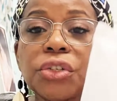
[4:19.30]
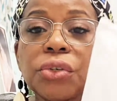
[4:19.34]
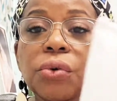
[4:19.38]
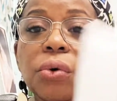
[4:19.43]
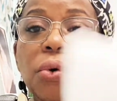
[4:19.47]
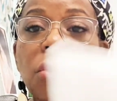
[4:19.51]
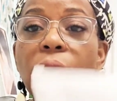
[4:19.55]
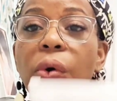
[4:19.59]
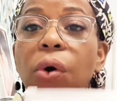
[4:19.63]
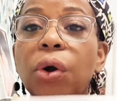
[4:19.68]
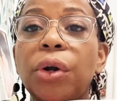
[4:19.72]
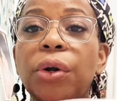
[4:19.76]
you
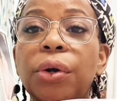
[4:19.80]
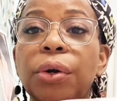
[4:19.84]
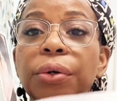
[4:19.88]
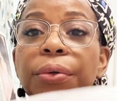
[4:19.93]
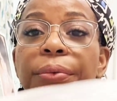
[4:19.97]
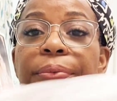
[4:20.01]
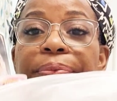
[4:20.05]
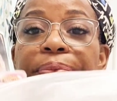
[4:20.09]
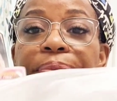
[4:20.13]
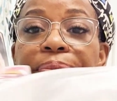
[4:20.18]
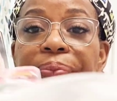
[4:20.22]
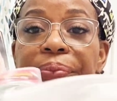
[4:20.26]
order
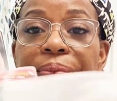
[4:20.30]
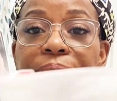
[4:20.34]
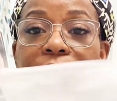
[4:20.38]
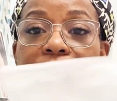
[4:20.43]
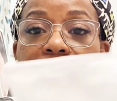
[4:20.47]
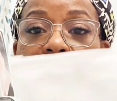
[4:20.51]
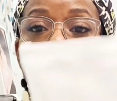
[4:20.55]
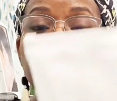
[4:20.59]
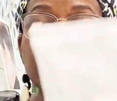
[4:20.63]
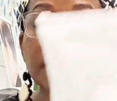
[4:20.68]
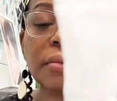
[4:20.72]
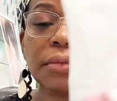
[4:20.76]

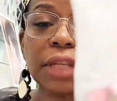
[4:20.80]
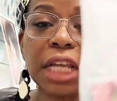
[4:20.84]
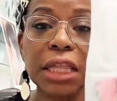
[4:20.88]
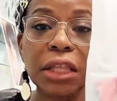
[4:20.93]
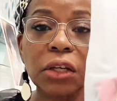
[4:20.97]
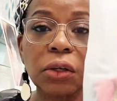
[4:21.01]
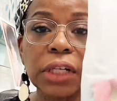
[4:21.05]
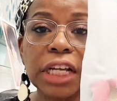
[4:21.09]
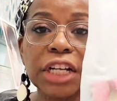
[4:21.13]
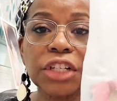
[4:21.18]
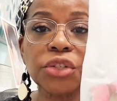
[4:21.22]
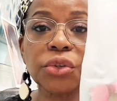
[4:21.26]

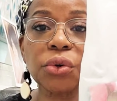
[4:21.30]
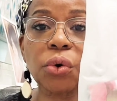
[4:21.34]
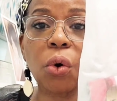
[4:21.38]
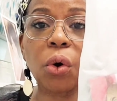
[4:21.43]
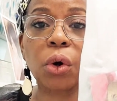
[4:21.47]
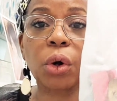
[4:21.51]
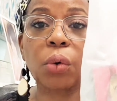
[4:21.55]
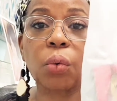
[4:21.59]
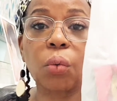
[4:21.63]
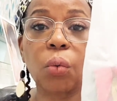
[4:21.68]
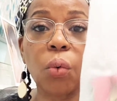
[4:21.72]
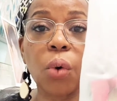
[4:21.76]

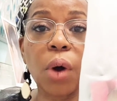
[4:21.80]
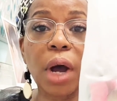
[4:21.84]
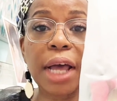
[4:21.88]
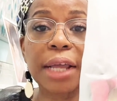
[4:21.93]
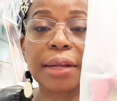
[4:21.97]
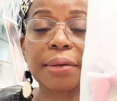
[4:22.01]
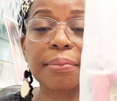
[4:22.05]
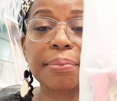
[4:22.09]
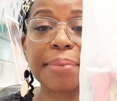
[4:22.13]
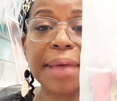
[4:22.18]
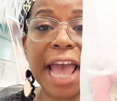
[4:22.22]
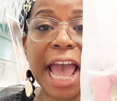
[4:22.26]

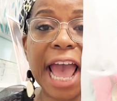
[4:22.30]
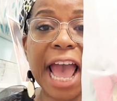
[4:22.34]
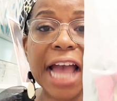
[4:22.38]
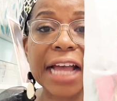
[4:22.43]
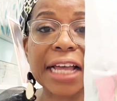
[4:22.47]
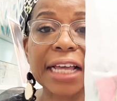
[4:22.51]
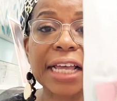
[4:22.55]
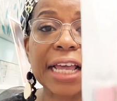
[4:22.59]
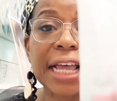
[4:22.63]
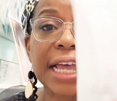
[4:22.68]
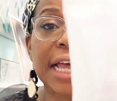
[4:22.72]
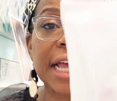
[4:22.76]
1
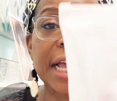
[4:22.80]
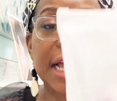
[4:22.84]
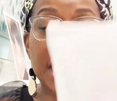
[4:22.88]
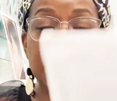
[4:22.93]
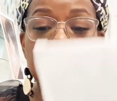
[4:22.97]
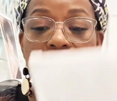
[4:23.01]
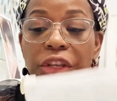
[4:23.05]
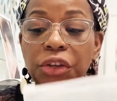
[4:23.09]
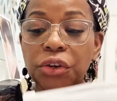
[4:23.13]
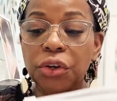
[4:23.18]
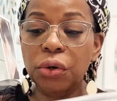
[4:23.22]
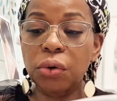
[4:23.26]
pack,
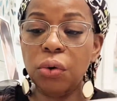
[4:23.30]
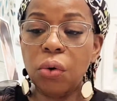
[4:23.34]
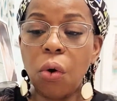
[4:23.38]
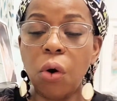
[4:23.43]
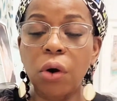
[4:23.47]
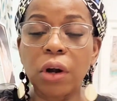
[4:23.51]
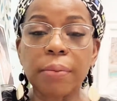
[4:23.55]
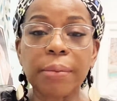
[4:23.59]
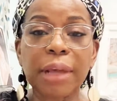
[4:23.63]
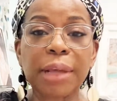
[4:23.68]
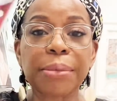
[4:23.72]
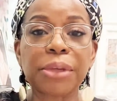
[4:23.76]
and then you can
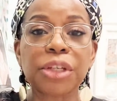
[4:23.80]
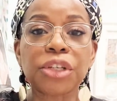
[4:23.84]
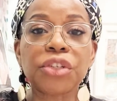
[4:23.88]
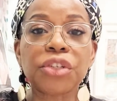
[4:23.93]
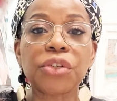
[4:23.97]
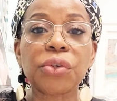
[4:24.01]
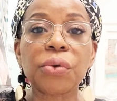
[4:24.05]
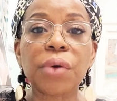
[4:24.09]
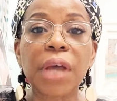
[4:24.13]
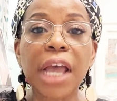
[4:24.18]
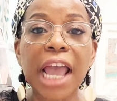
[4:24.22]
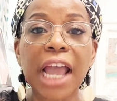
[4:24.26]
order maybe
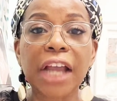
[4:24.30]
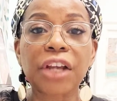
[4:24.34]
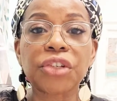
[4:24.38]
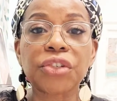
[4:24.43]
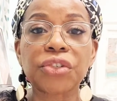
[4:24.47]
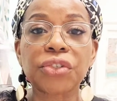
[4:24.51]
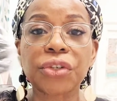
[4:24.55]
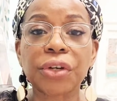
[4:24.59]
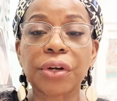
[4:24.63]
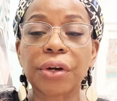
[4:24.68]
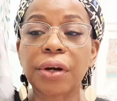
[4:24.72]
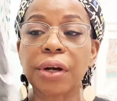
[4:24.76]
2
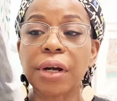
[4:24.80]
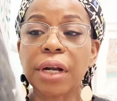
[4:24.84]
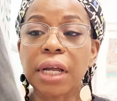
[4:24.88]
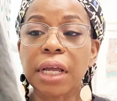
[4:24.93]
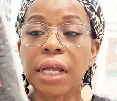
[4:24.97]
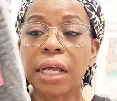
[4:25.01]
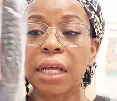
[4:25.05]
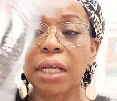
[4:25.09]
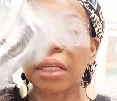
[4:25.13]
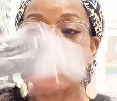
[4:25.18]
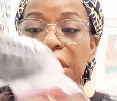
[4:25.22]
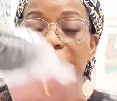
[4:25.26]
extra
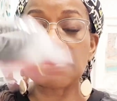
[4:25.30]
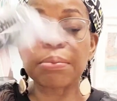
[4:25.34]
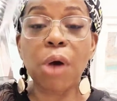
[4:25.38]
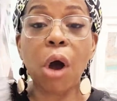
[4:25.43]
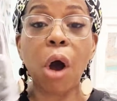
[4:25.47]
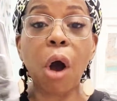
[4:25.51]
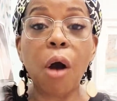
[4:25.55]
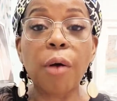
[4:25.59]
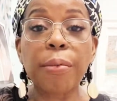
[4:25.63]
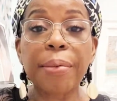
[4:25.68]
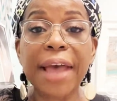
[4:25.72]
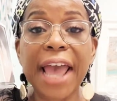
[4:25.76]

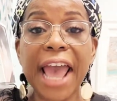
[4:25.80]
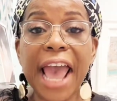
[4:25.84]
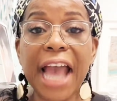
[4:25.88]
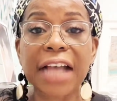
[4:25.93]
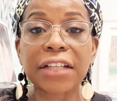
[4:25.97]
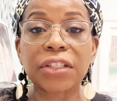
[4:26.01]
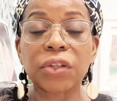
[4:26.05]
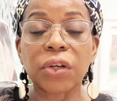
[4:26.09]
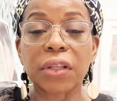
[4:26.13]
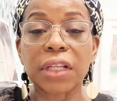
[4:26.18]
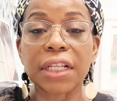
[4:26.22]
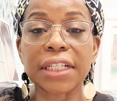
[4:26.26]
small
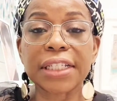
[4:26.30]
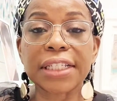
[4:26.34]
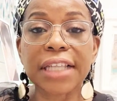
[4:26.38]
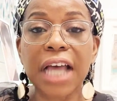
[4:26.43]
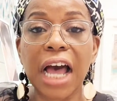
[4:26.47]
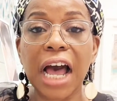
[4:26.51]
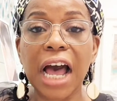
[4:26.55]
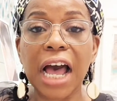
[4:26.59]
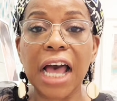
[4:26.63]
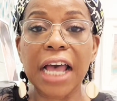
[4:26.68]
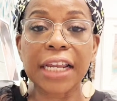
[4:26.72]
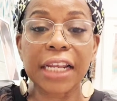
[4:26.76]
packs on the
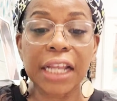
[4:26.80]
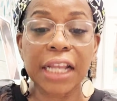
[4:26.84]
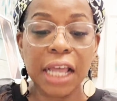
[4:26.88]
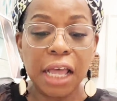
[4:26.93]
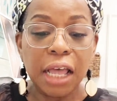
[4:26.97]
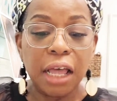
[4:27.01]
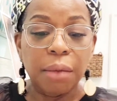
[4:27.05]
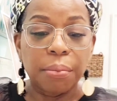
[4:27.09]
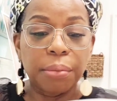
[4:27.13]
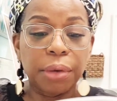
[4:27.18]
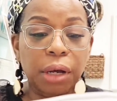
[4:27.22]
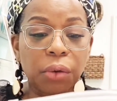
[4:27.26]
side.
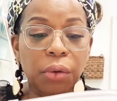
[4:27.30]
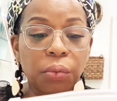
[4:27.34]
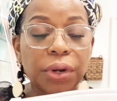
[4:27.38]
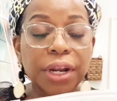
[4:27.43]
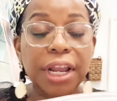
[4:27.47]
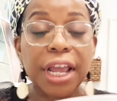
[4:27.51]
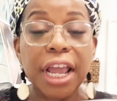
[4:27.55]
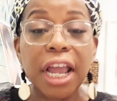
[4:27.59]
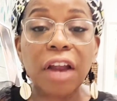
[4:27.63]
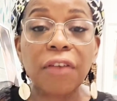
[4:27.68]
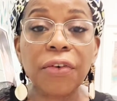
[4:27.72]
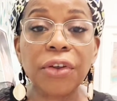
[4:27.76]
But
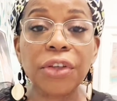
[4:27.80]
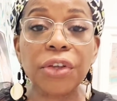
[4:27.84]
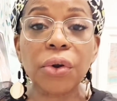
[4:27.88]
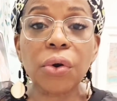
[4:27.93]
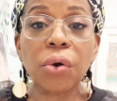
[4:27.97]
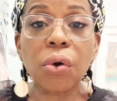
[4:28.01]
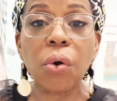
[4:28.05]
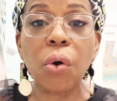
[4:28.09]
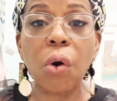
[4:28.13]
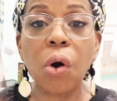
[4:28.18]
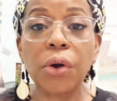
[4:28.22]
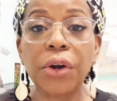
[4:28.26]
whenever
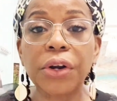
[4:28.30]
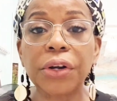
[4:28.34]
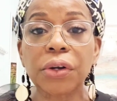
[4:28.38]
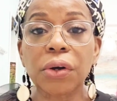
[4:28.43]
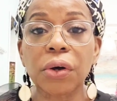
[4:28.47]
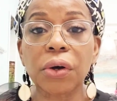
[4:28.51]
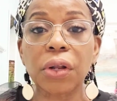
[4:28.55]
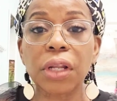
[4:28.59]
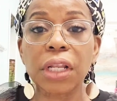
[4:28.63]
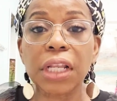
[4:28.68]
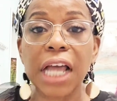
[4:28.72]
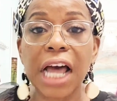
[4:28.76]
you're ordering
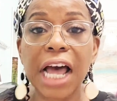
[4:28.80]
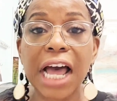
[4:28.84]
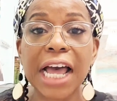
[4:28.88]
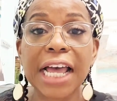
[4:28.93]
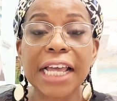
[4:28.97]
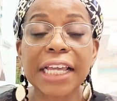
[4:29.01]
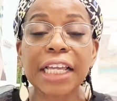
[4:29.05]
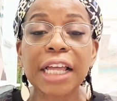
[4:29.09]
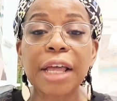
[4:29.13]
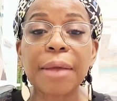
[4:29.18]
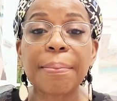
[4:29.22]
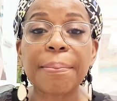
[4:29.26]

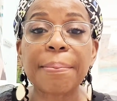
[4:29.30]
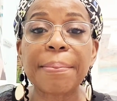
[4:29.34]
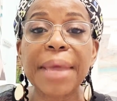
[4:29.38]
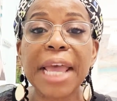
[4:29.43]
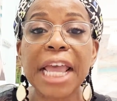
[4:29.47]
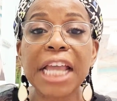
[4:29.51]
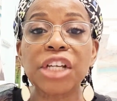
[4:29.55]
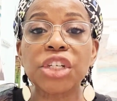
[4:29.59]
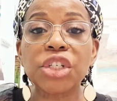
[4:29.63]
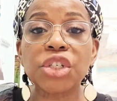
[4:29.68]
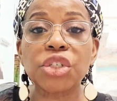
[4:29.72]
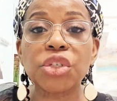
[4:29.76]
online,
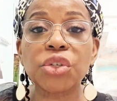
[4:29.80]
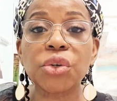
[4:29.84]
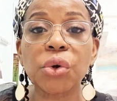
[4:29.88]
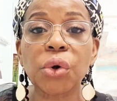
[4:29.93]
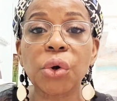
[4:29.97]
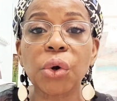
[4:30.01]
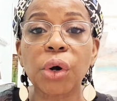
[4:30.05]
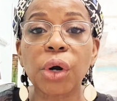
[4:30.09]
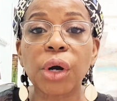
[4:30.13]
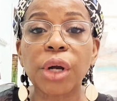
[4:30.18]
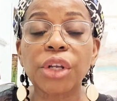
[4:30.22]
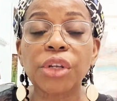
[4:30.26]
make
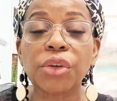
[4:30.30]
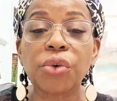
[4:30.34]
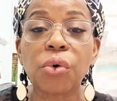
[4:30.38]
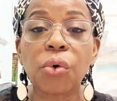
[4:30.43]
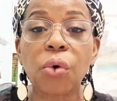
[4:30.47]
sure you